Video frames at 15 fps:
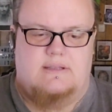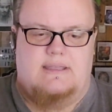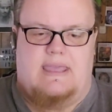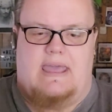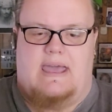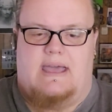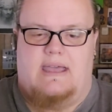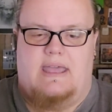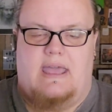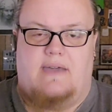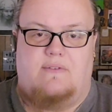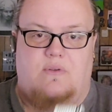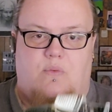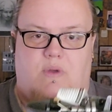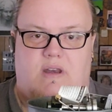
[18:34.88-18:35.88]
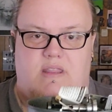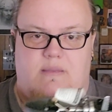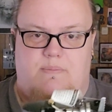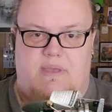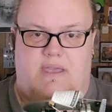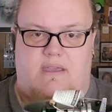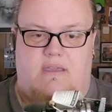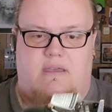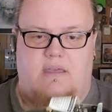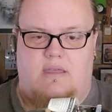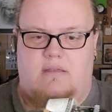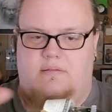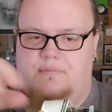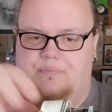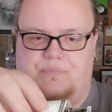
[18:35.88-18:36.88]
yeah, having one of the big,
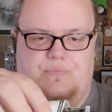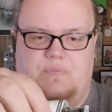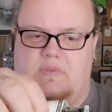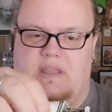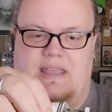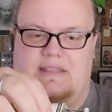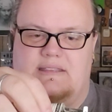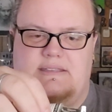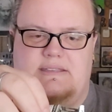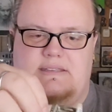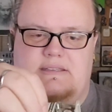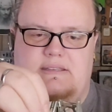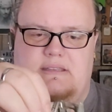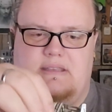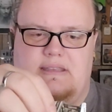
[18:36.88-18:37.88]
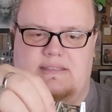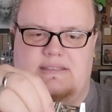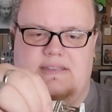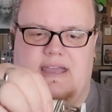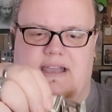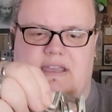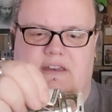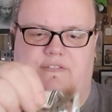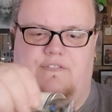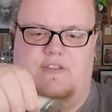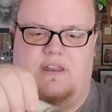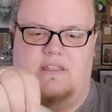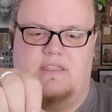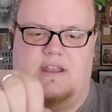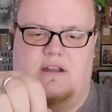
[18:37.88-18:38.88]
it's not going to
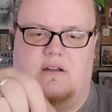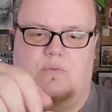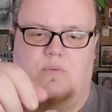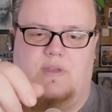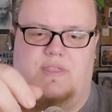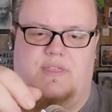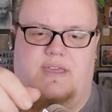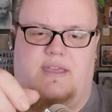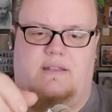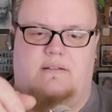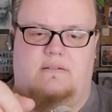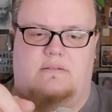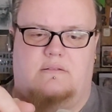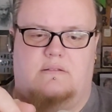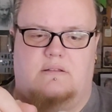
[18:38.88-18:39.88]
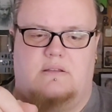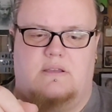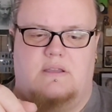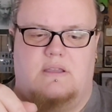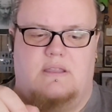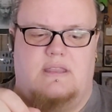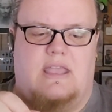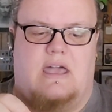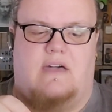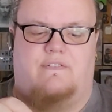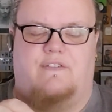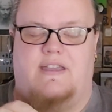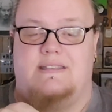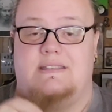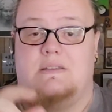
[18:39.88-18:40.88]
fit in there with it. Now,
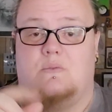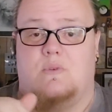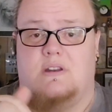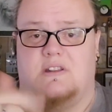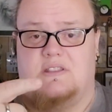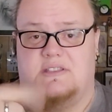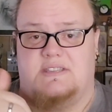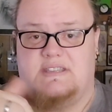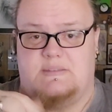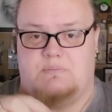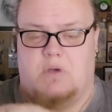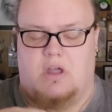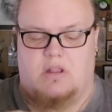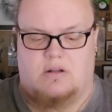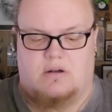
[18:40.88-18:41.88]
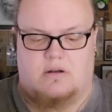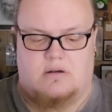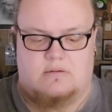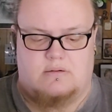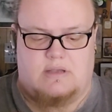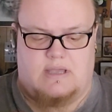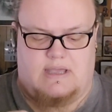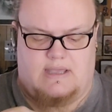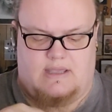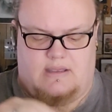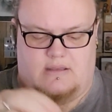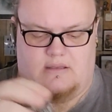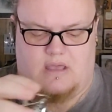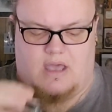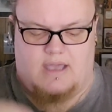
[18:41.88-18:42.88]
if I did one of the smaller
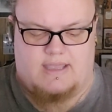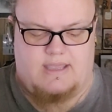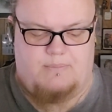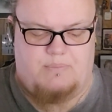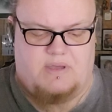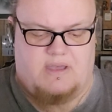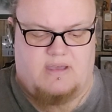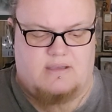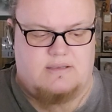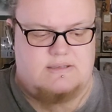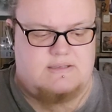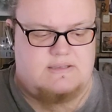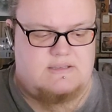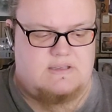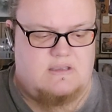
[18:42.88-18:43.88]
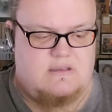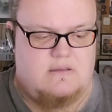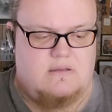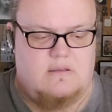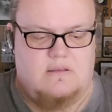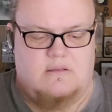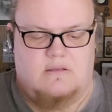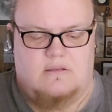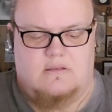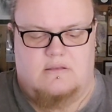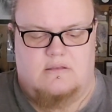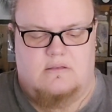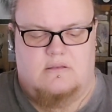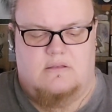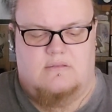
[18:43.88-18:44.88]
hockey pucks,
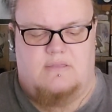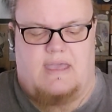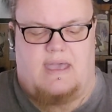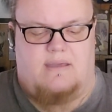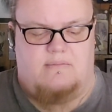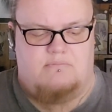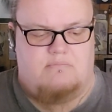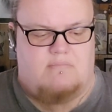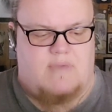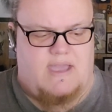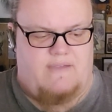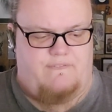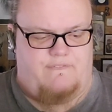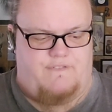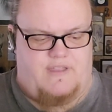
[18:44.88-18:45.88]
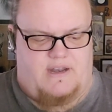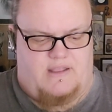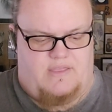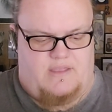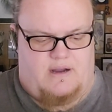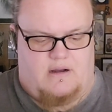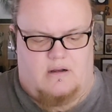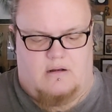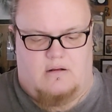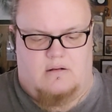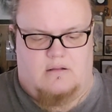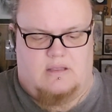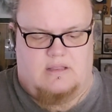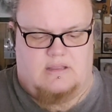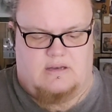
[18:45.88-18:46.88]
that might fit in there
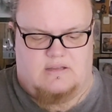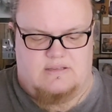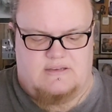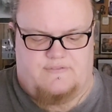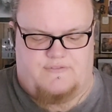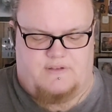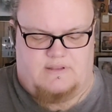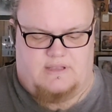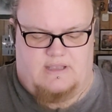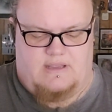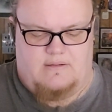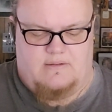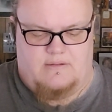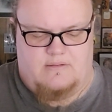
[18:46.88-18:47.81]
a little differently.